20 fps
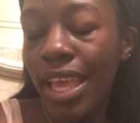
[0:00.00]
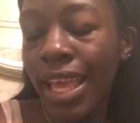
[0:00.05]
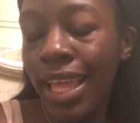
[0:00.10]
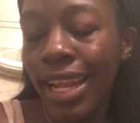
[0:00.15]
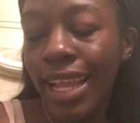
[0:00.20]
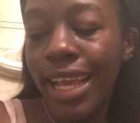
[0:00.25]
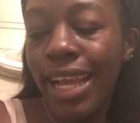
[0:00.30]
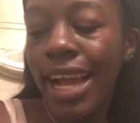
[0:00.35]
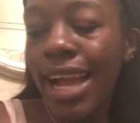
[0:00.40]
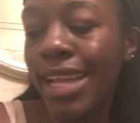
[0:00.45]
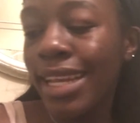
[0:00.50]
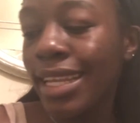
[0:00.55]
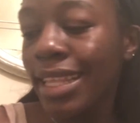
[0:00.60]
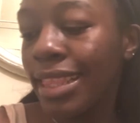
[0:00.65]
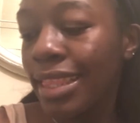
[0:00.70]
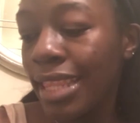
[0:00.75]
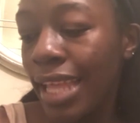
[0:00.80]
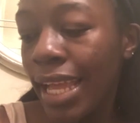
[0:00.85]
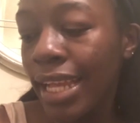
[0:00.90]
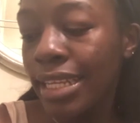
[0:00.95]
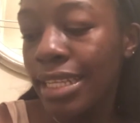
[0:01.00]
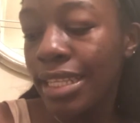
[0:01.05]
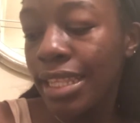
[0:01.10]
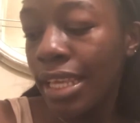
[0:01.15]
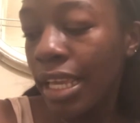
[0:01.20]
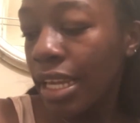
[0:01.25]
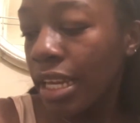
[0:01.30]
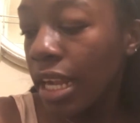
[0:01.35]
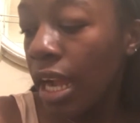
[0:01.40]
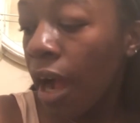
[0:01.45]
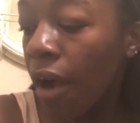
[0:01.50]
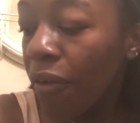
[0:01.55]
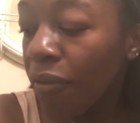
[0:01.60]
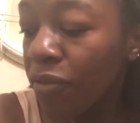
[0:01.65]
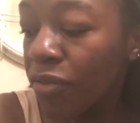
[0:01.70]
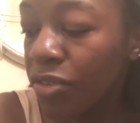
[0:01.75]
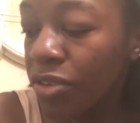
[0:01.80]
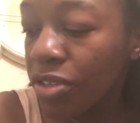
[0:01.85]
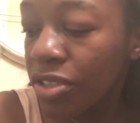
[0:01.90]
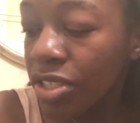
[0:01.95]
And I kind of liked the
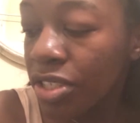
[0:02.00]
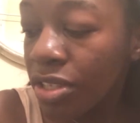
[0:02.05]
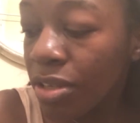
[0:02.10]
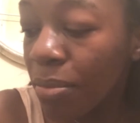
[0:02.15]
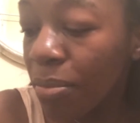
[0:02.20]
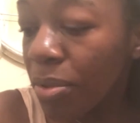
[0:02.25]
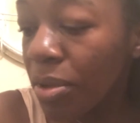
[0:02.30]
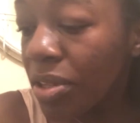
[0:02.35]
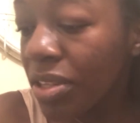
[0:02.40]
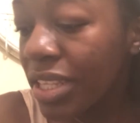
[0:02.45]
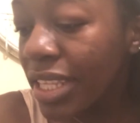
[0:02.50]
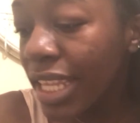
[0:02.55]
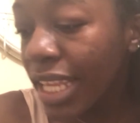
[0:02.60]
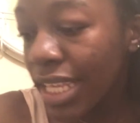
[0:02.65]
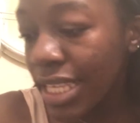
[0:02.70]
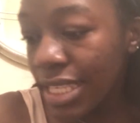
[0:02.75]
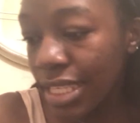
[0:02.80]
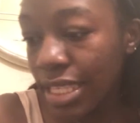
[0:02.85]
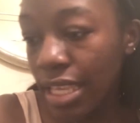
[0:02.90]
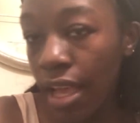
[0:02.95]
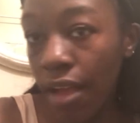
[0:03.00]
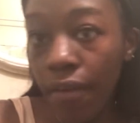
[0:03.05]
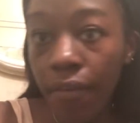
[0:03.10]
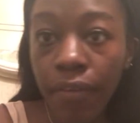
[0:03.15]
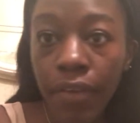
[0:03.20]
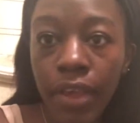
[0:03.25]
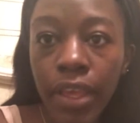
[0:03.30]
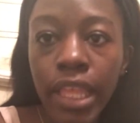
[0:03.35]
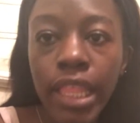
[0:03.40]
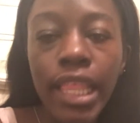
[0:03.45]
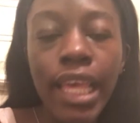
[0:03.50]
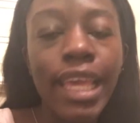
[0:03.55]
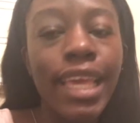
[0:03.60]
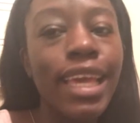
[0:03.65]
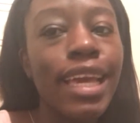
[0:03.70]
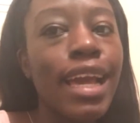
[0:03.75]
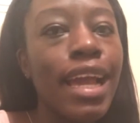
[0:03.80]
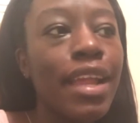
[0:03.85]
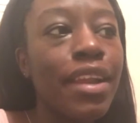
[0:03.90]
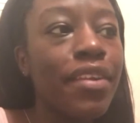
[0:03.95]
uncomfortableness of it.
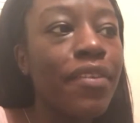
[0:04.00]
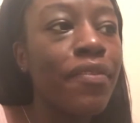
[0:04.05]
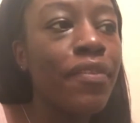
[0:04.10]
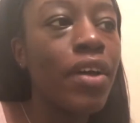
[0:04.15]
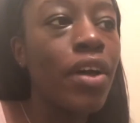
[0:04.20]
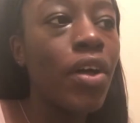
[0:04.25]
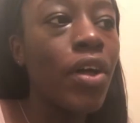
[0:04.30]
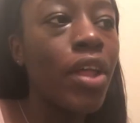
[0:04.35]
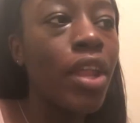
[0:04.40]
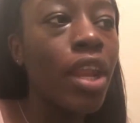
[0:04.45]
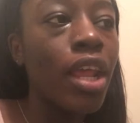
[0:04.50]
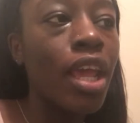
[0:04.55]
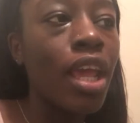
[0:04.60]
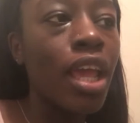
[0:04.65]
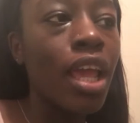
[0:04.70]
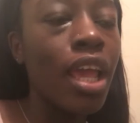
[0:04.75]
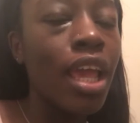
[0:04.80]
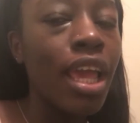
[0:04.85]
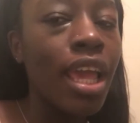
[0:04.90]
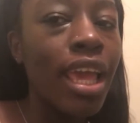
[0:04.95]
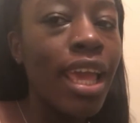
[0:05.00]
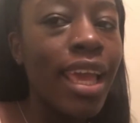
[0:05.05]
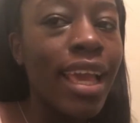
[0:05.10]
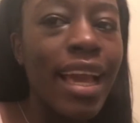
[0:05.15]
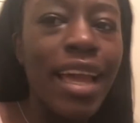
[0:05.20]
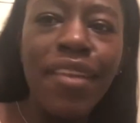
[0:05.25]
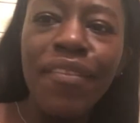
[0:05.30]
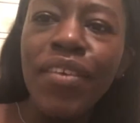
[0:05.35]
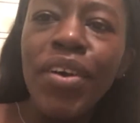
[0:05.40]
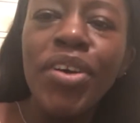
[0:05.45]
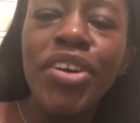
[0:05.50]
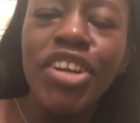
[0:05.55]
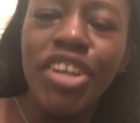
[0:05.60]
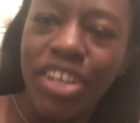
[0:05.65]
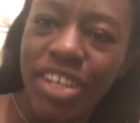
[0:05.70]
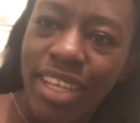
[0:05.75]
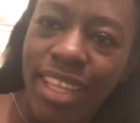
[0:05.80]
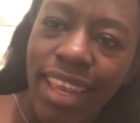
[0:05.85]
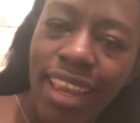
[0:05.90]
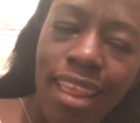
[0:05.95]
It kind of felt... kind of felt
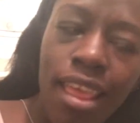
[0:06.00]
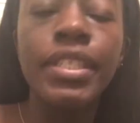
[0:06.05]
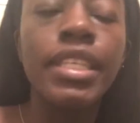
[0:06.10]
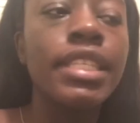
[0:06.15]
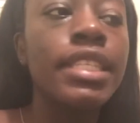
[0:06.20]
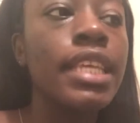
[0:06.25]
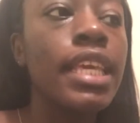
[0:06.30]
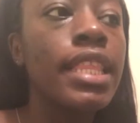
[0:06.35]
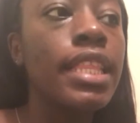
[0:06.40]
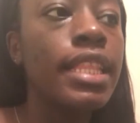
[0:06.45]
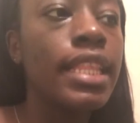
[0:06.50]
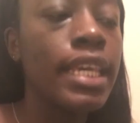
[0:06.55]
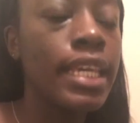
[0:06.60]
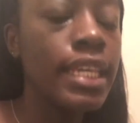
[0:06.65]
good, to say the